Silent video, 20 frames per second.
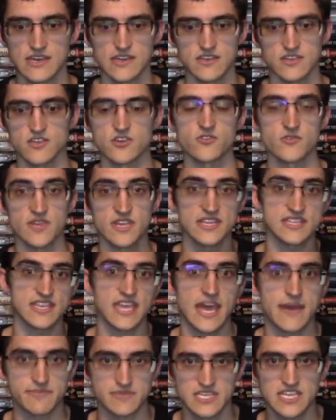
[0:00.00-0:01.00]
you know, in
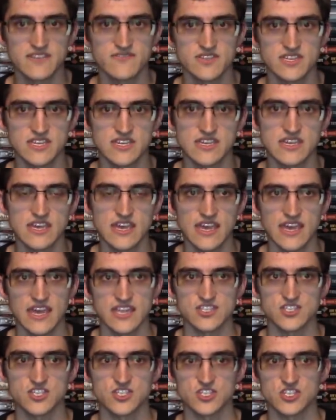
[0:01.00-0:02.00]
captivity,
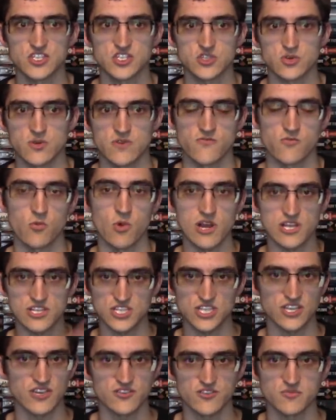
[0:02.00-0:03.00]
and she's just sort of
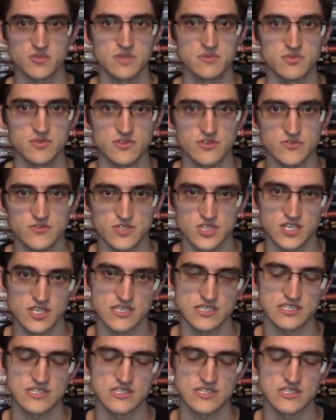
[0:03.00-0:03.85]
watching other people do shit.